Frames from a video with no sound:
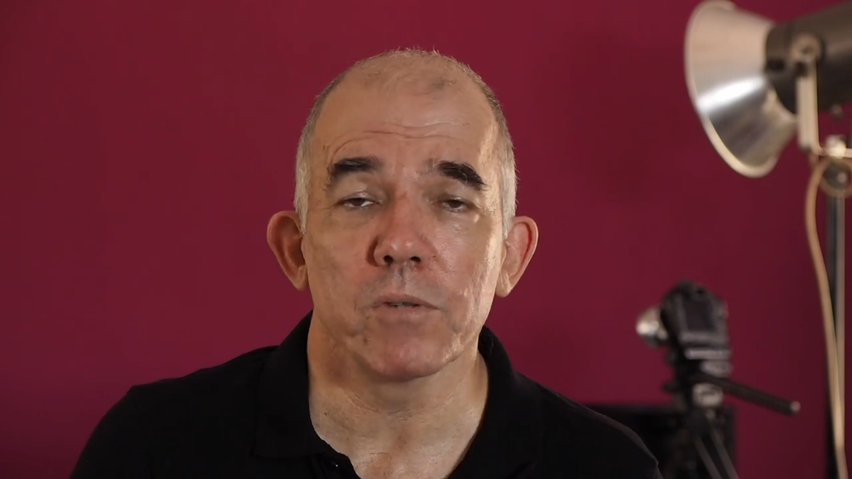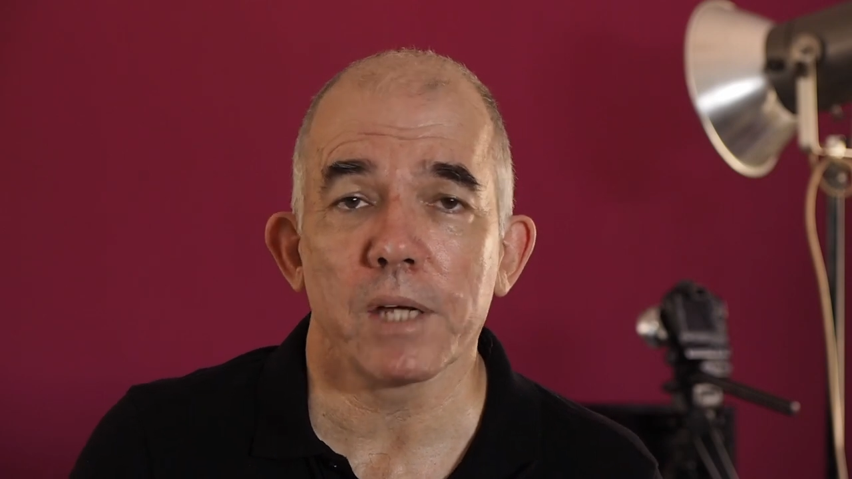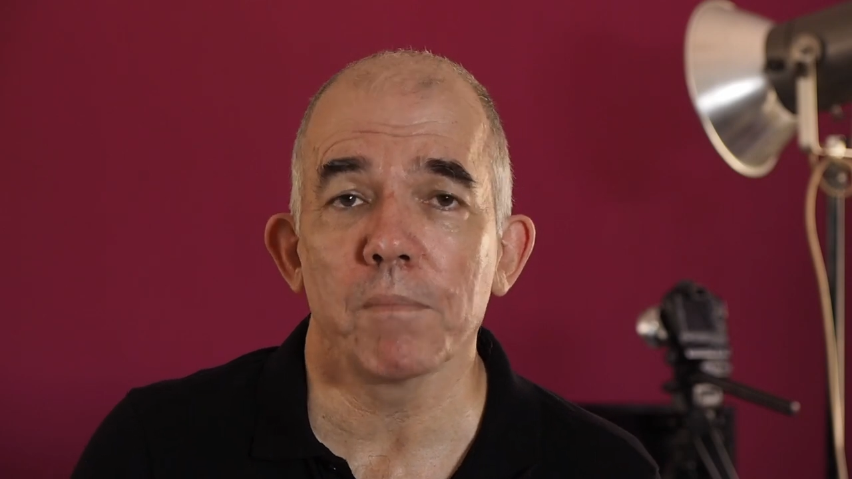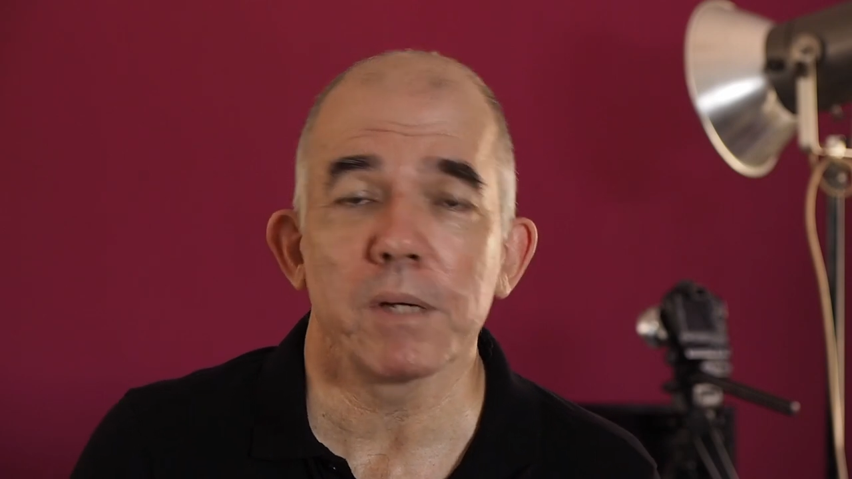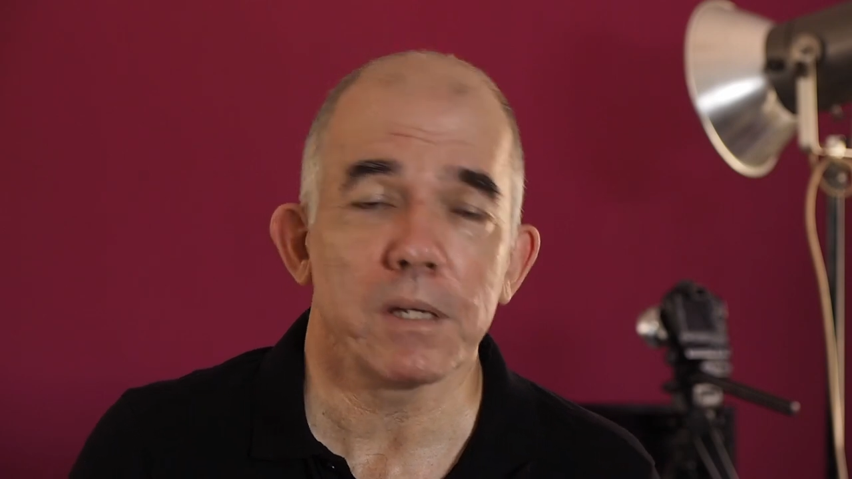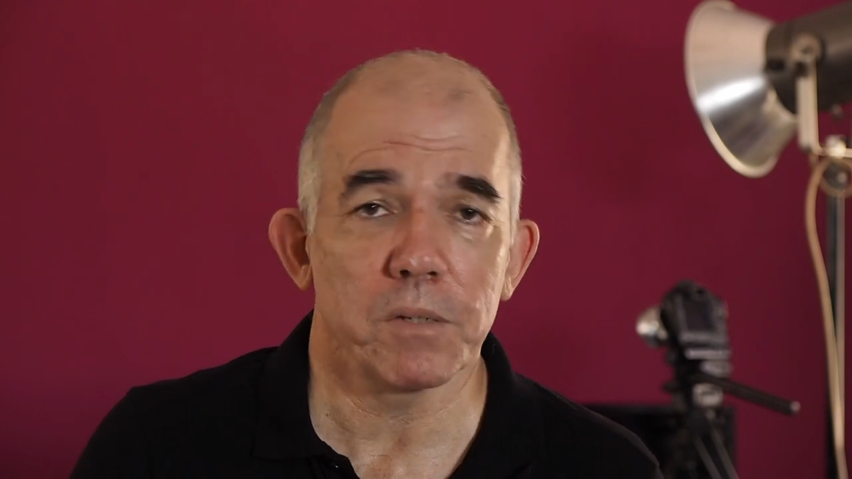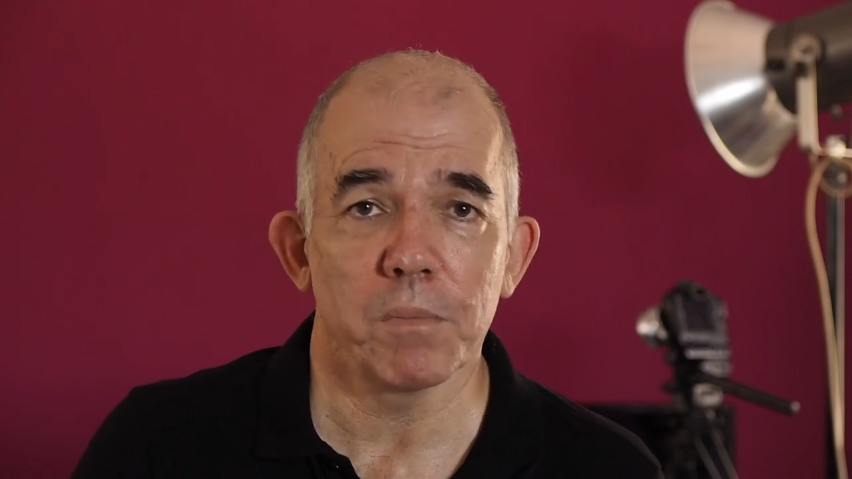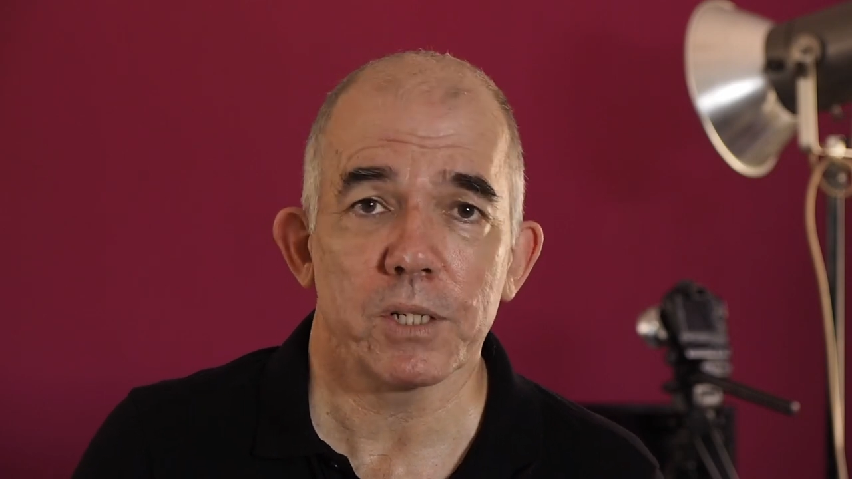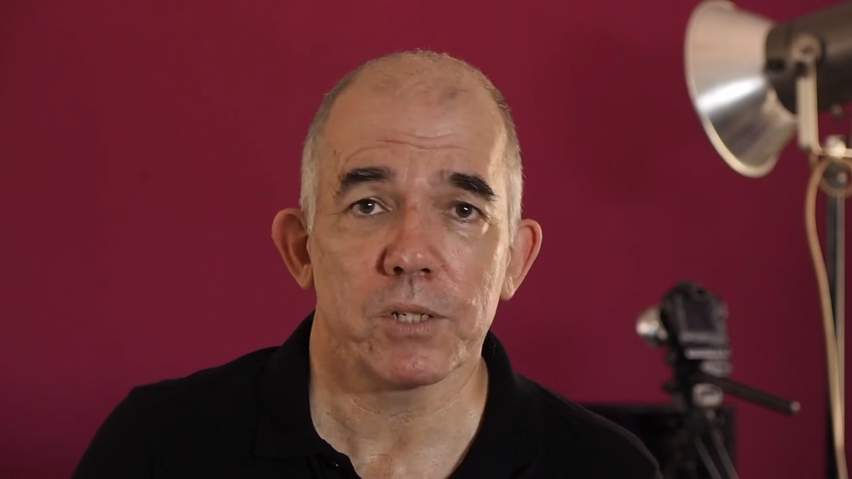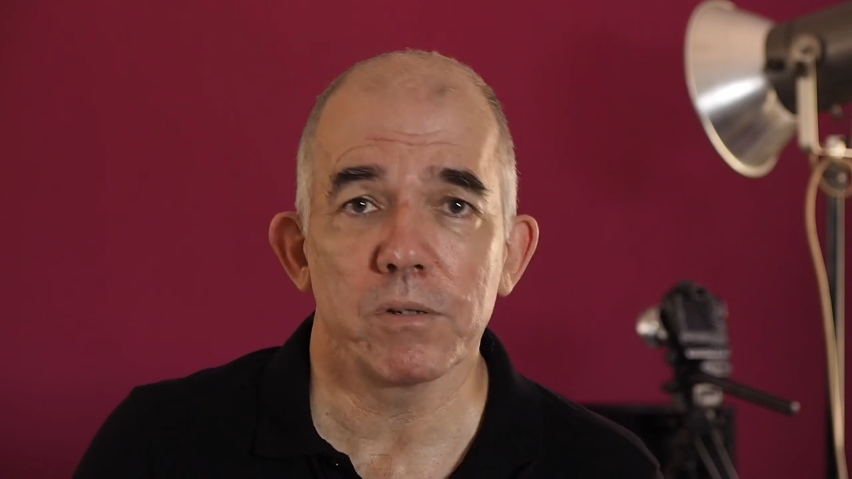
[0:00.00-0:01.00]
are coming into
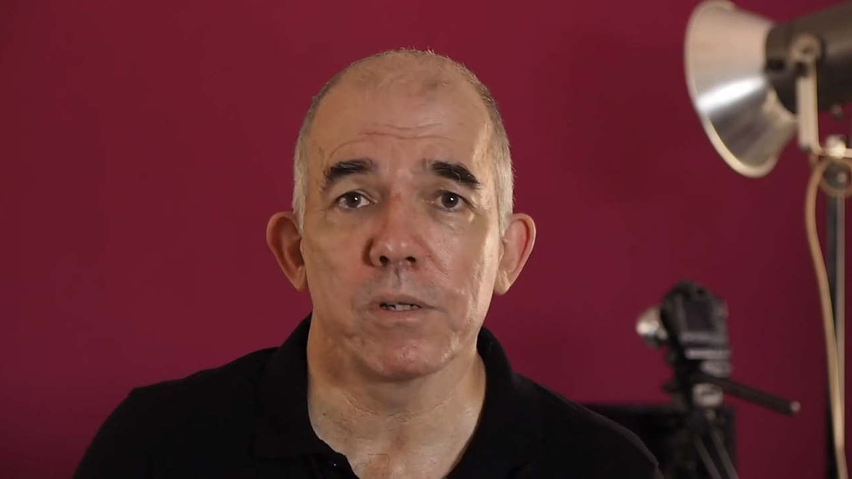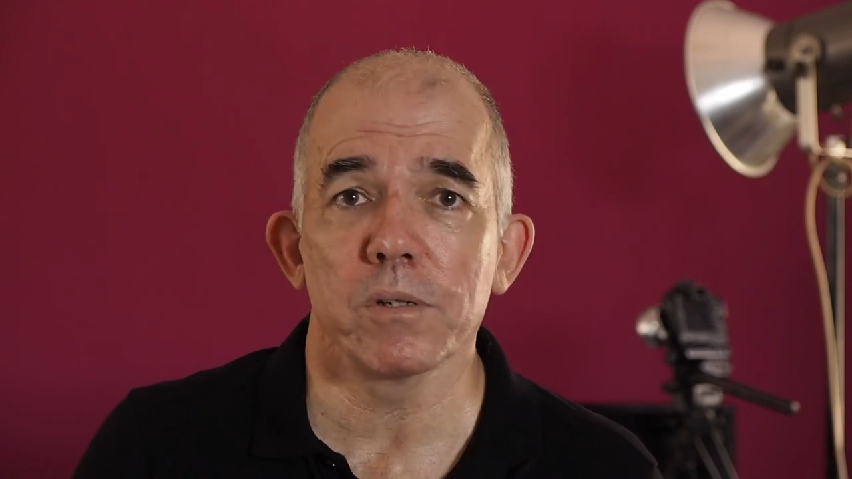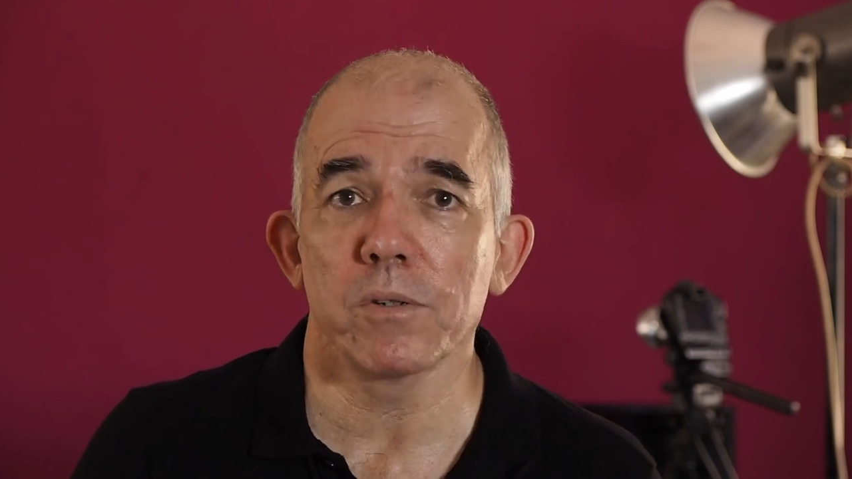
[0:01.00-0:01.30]
my studio